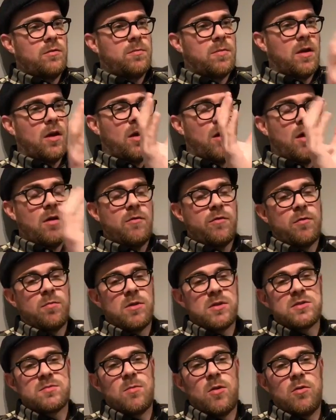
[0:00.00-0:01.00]
But up
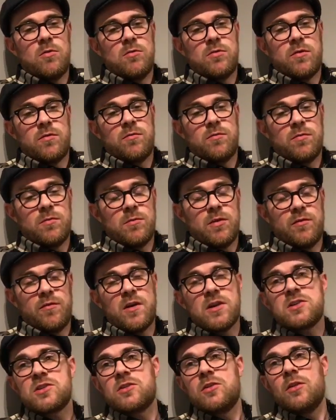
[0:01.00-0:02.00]
from from the
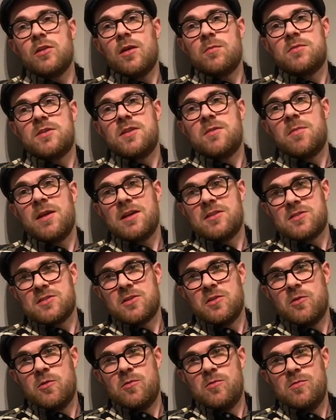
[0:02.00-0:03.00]
first school up to the big
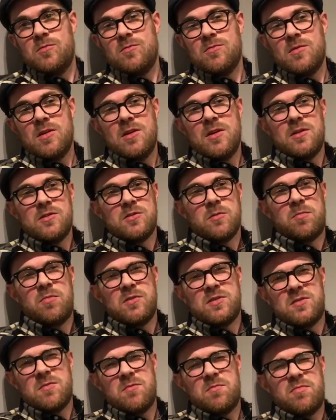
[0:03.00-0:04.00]
school. So
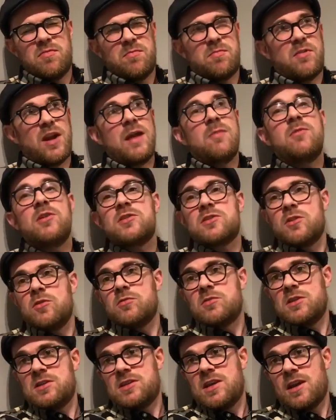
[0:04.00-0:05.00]
primary
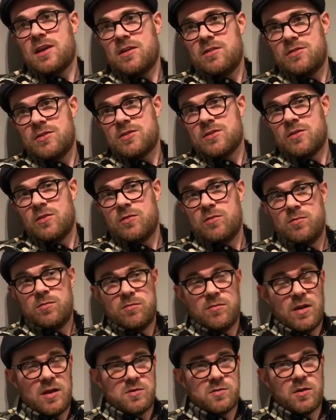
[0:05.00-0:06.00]
school to secondary school.
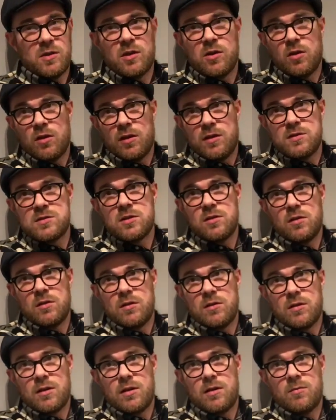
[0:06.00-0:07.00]
That's what they call it in
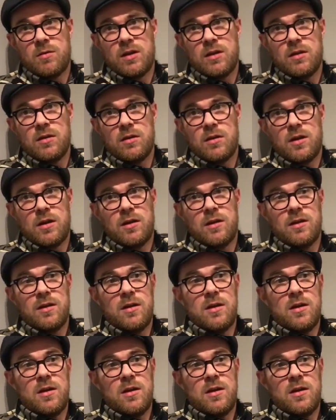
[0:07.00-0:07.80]
Scotland anyway, right?